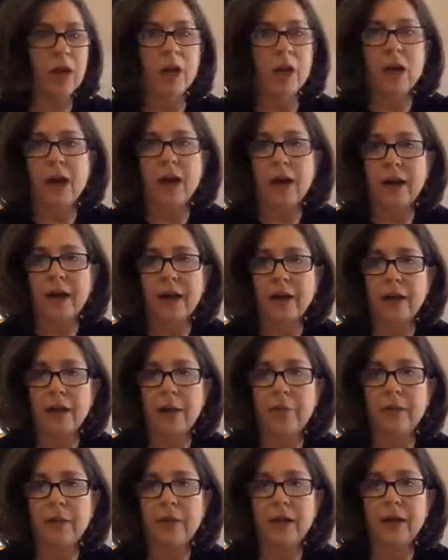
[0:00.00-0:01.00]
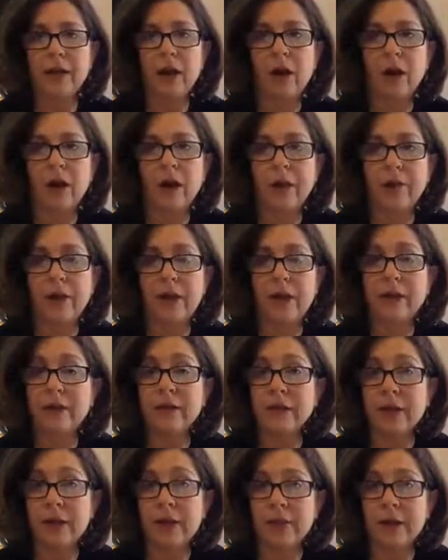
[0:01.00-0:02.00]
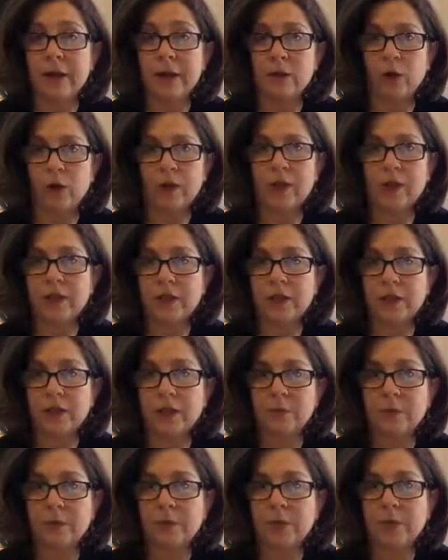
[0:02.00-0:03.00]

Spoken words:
I hang it up on the inside of my door because it's